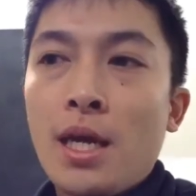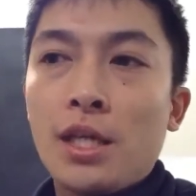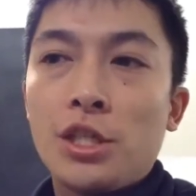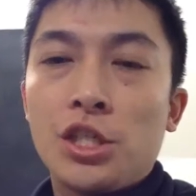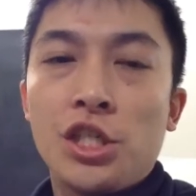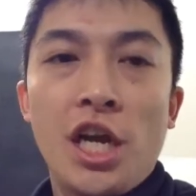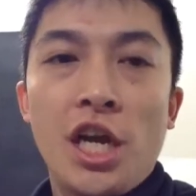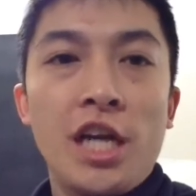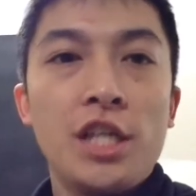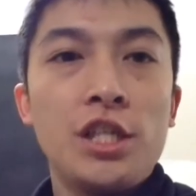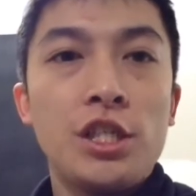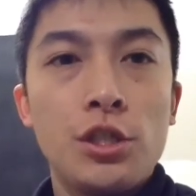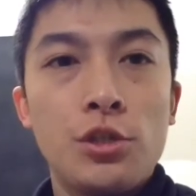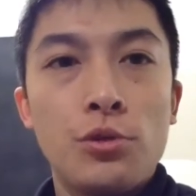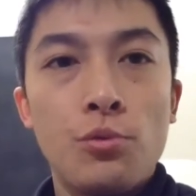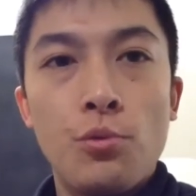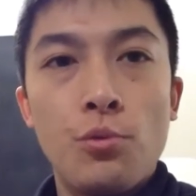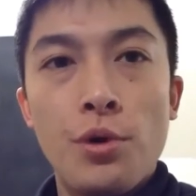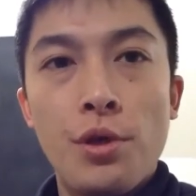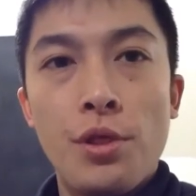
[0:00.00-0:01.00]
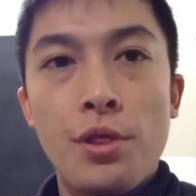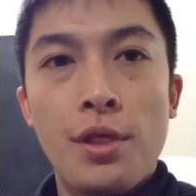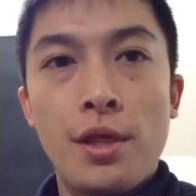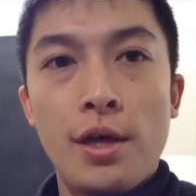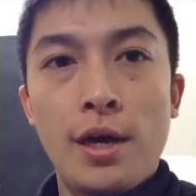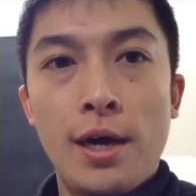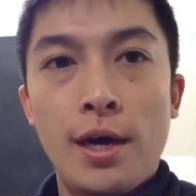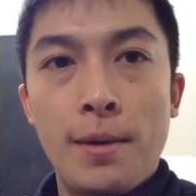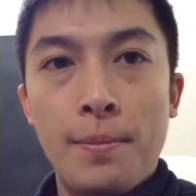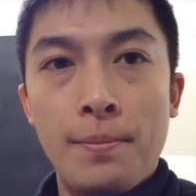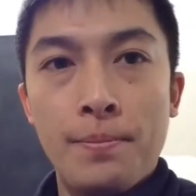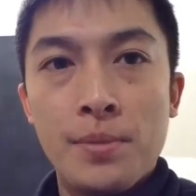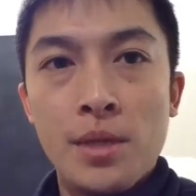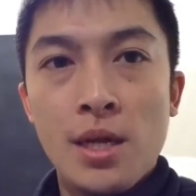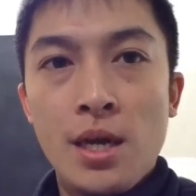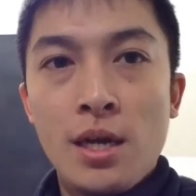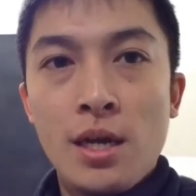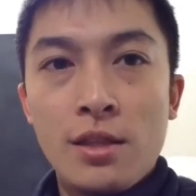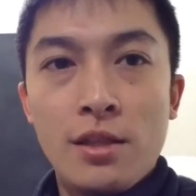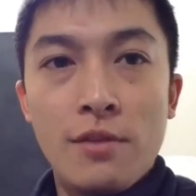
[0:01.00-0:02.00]
changes with the
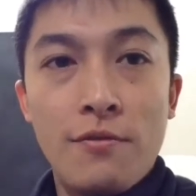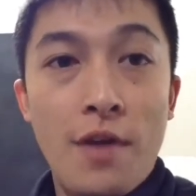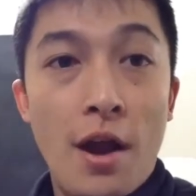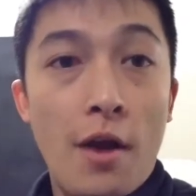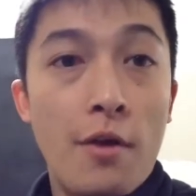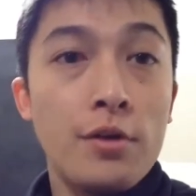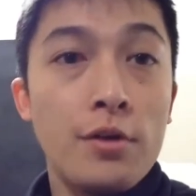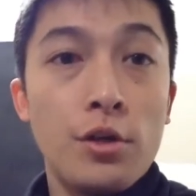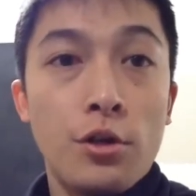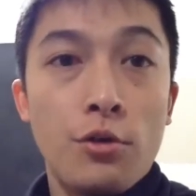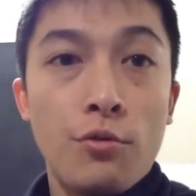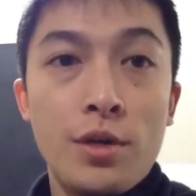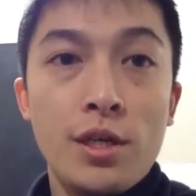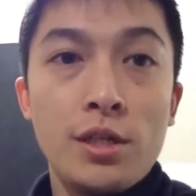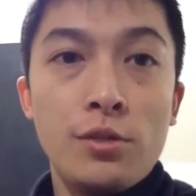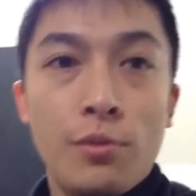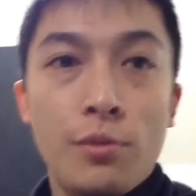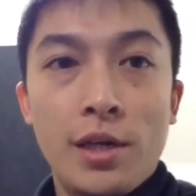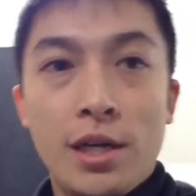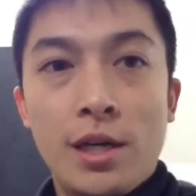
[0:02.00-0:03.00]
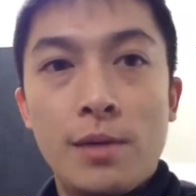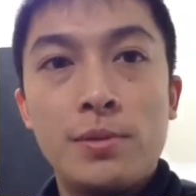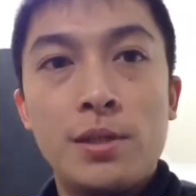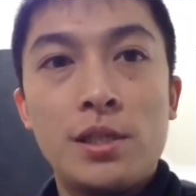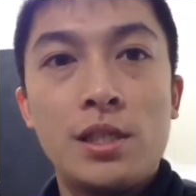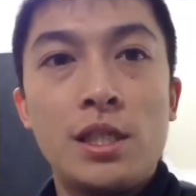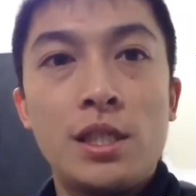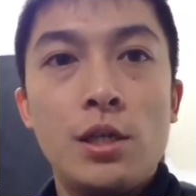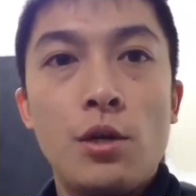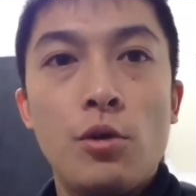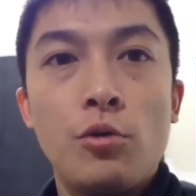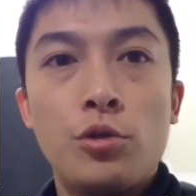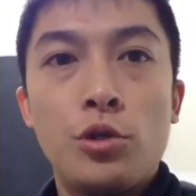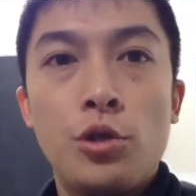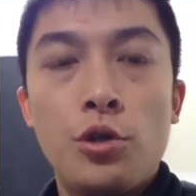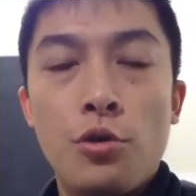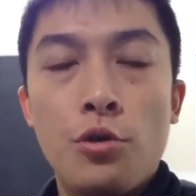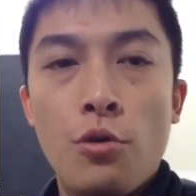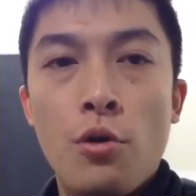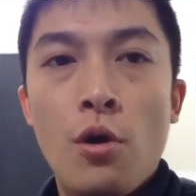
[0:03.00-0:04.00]
varying degrees when it comes to
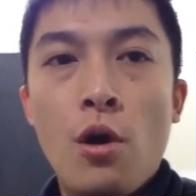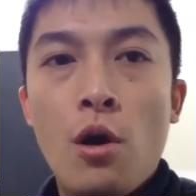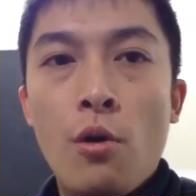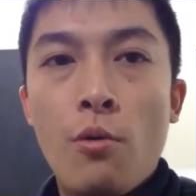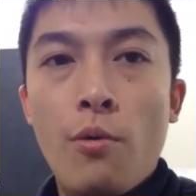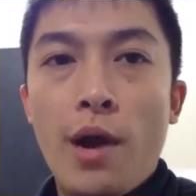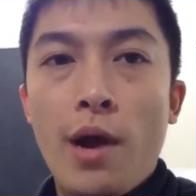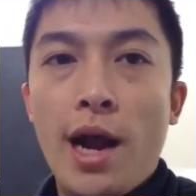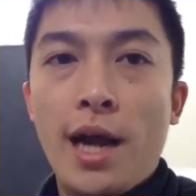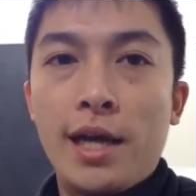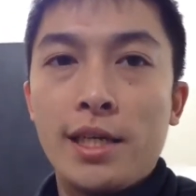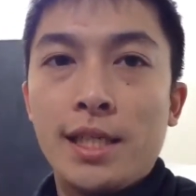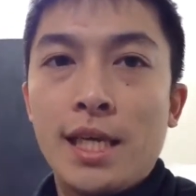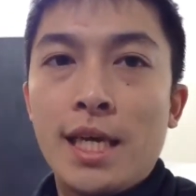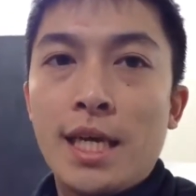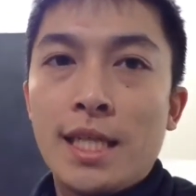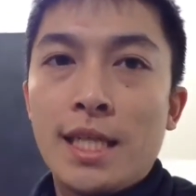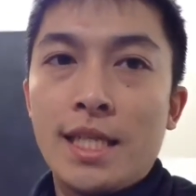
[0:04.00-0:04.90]
CO2, whereas